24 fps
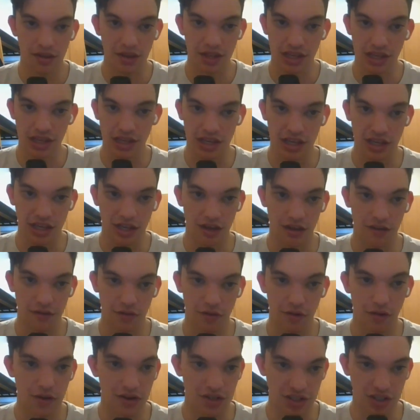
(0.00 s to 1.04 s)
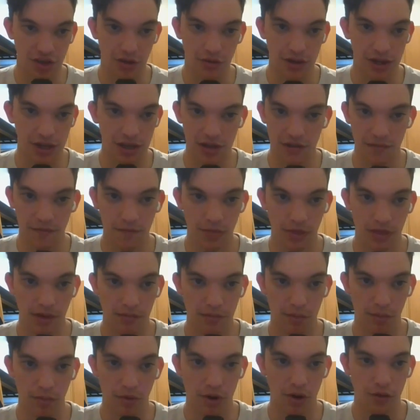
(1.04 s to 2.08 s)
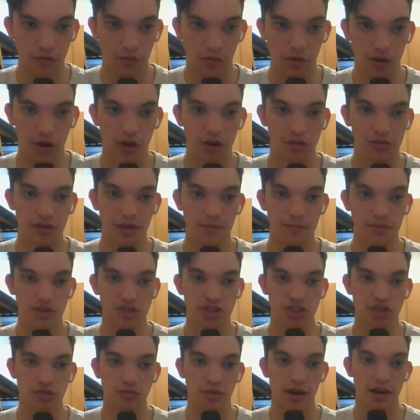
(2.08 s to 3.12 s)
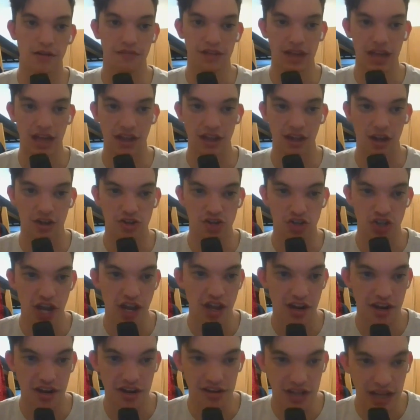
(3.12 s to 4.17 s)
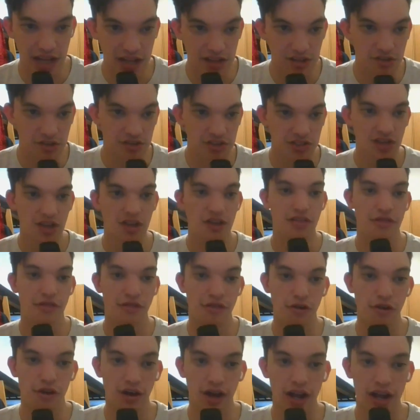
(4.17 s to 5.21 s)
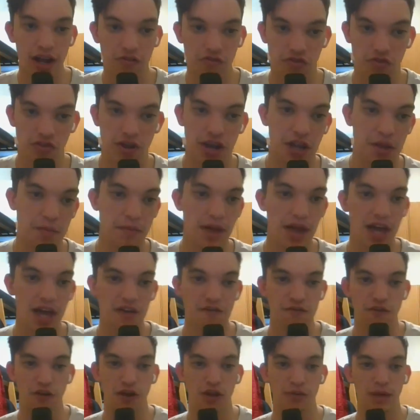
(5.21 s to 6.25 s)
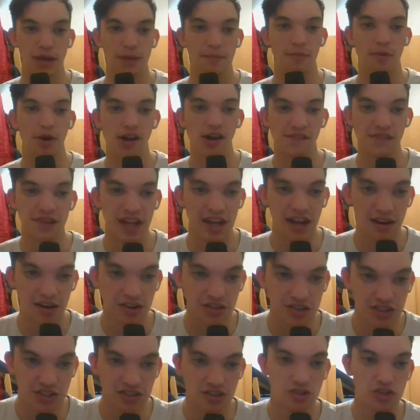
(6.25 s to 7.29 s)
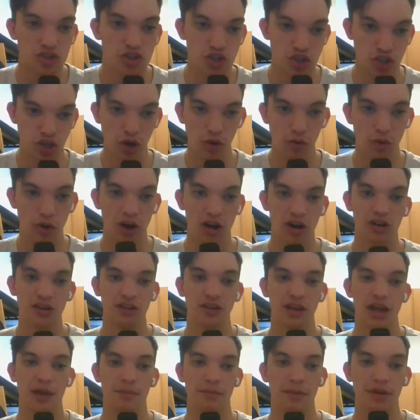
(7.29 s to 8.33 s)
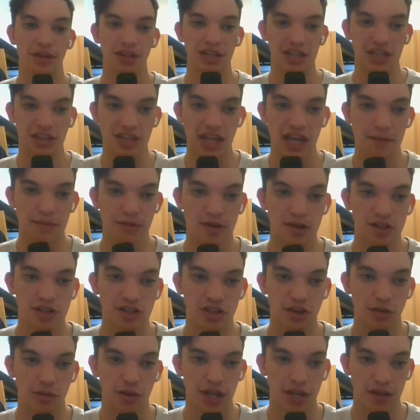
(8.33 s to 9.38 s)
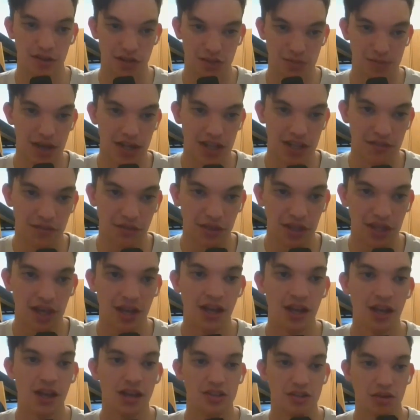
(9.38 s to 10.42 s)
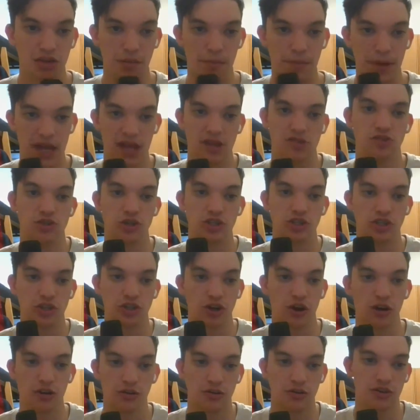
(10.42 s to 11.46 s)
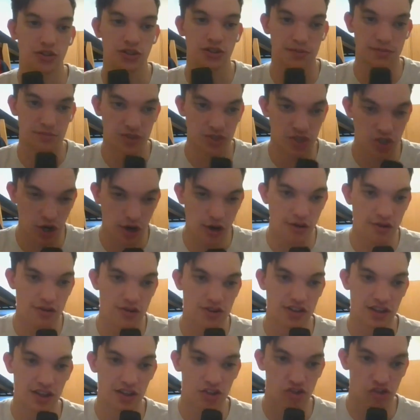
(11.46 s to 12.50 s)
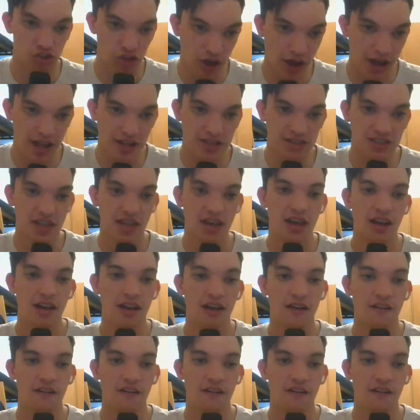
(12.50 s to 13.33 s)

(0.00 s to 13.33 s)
the, of course, going number one overall. Number two, I have Jaden Daniels. Third, I have Drake May, followed by Marvin Harrison, Joe Alt, and Malik Nabers going, respectively, to the Patriots, Cardinals, Chargers, and Giants.